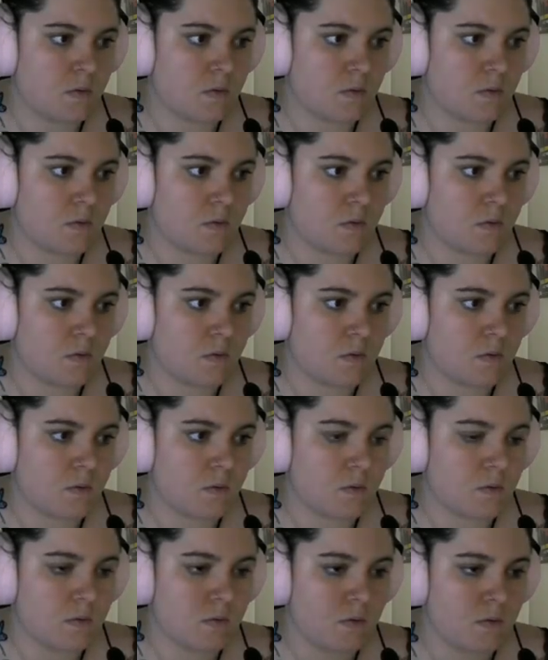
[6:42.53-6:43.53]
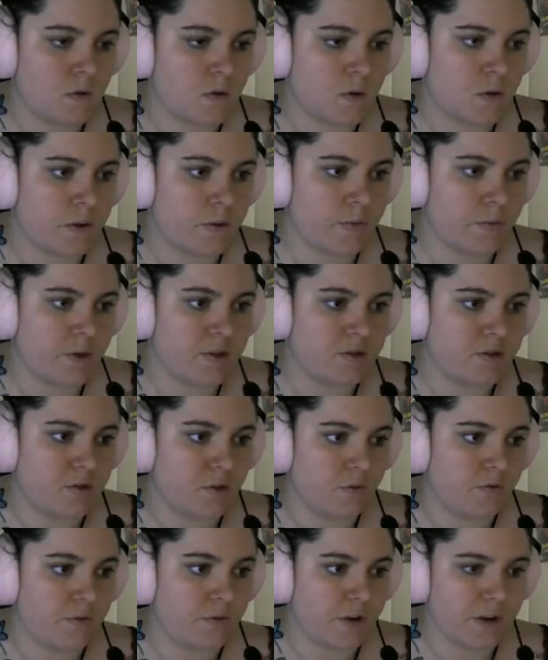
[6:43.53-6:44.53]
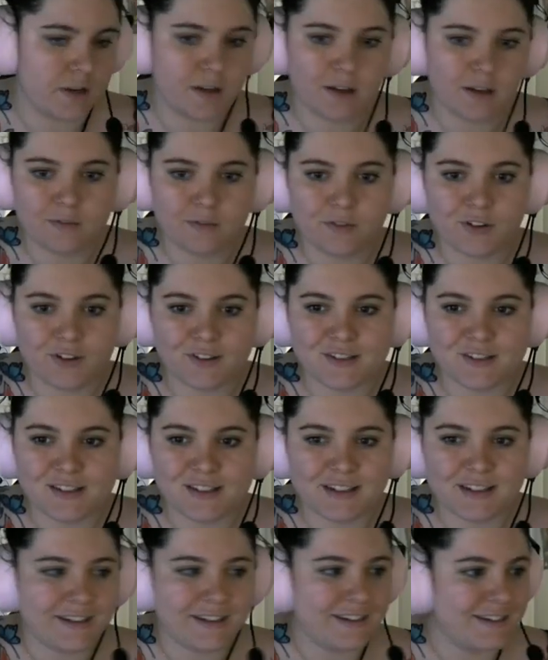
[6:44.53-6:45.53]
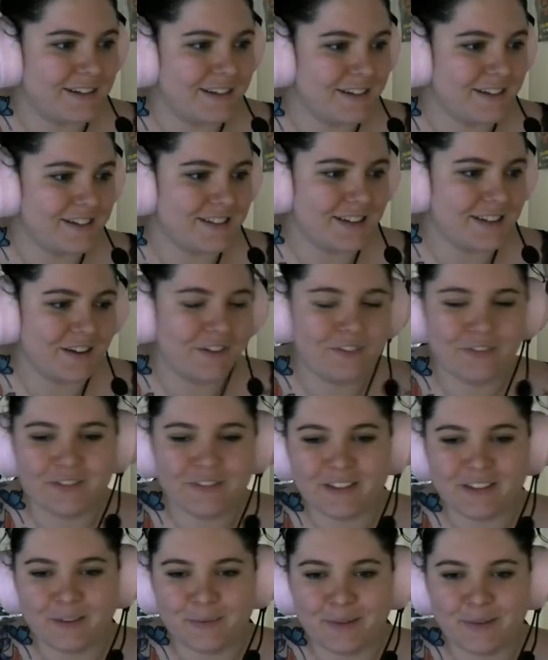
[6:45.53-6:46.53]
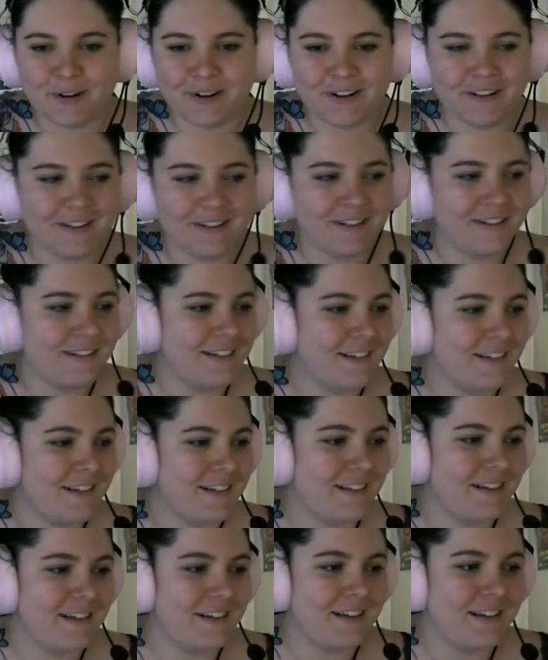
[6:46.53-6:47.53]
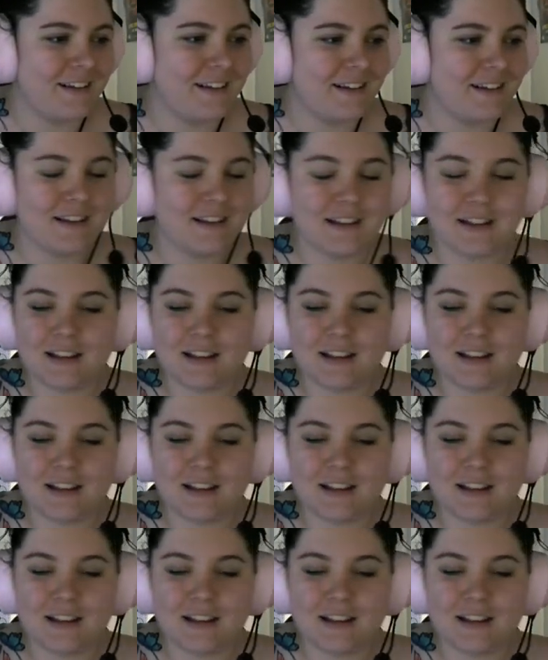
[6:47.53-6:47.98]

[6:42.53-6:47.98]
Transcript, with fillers: What's his name? That'd be so freaky if you could see yourself in the mirror. I think it's safe to say